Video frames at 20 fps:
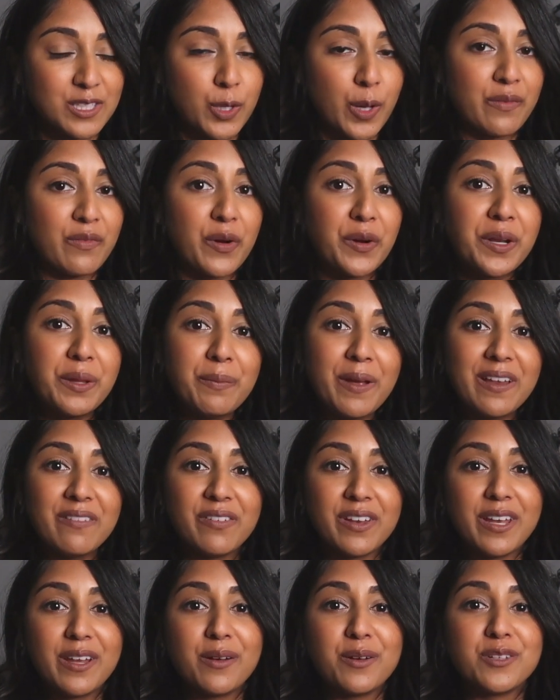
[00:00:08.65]
So I've already made
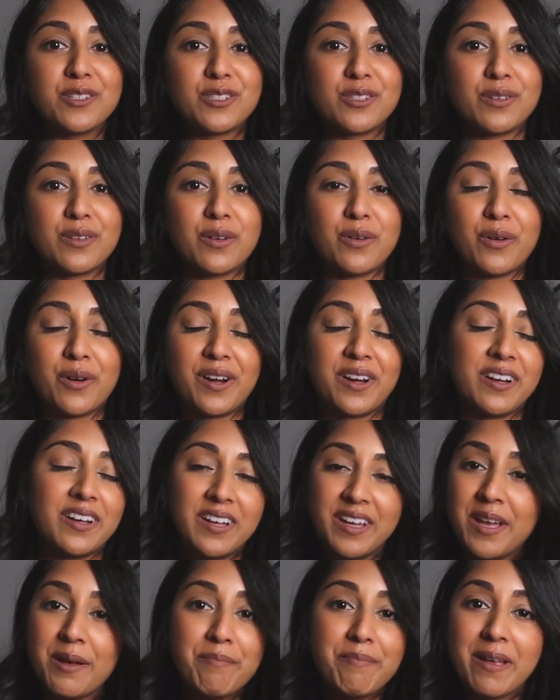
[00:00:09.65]
videos, or
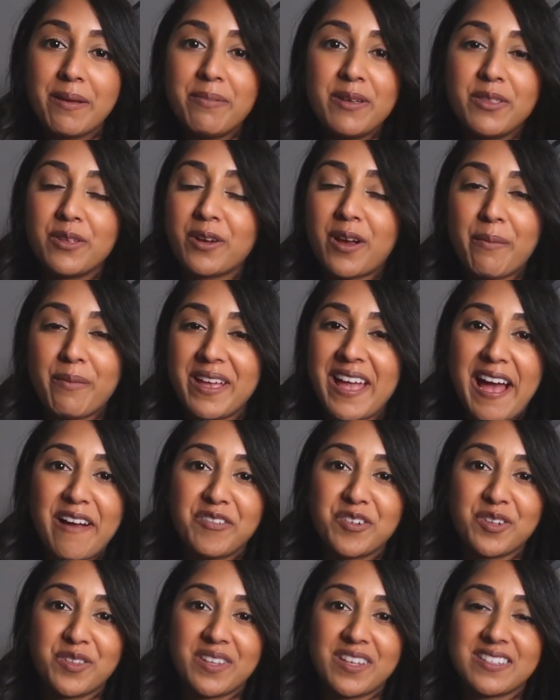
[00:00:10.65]
maybe they're coming
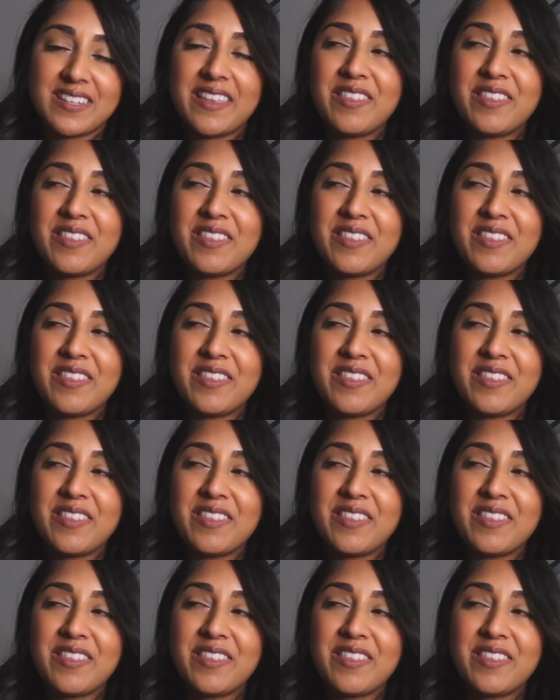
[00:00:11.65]
after this.